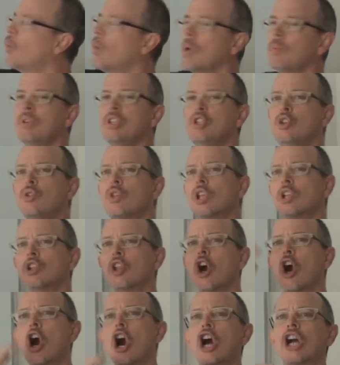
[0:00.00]
When we do the
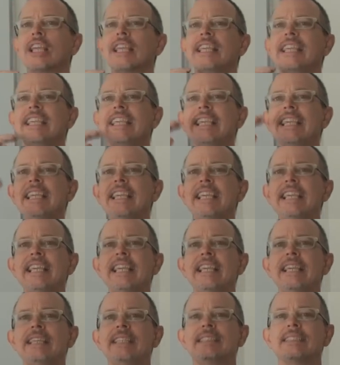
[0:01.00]
long
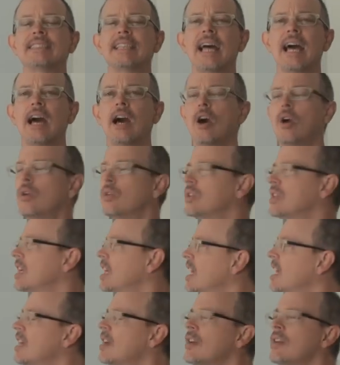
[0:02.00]
E sound,
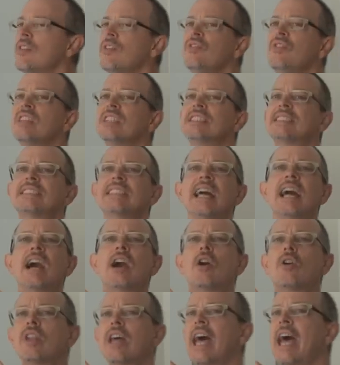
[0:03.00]
the
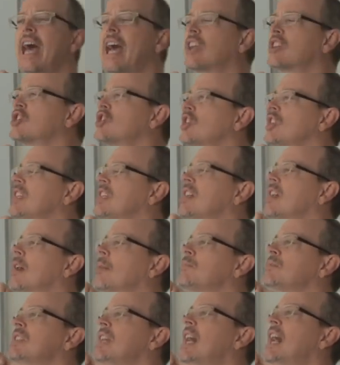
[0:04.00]
sound actually
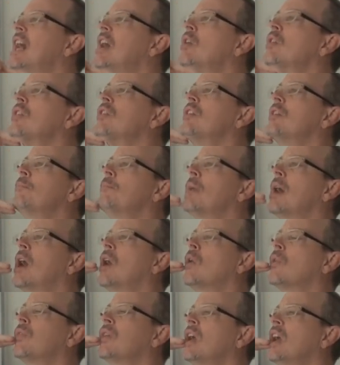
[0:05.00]
comes out of the
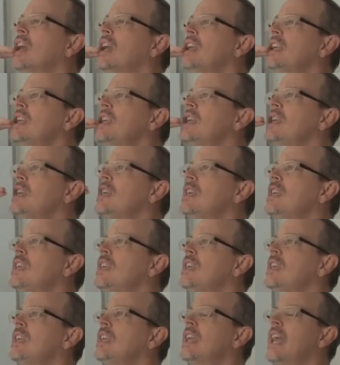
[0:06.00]
mouth
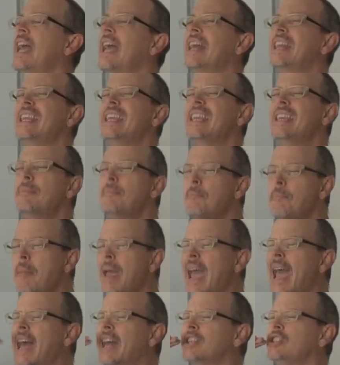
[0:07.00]
E and
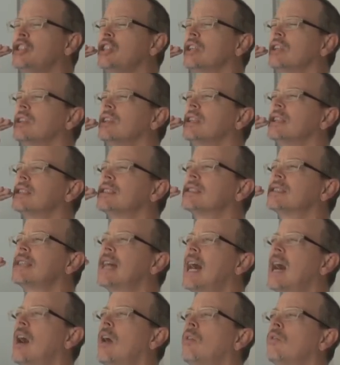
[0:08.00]
imagine the
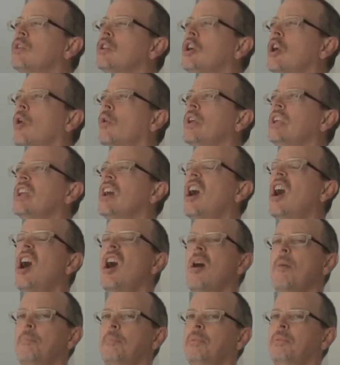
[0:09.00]
sound going
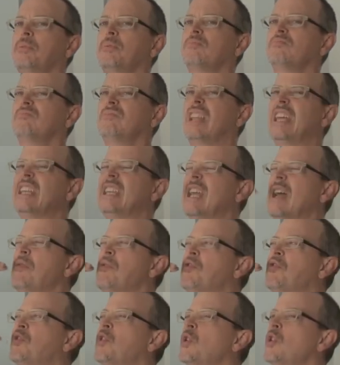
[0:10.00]
up, like
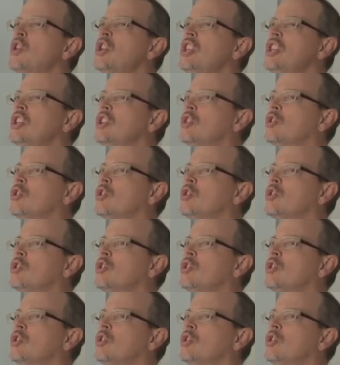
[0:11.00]
at 30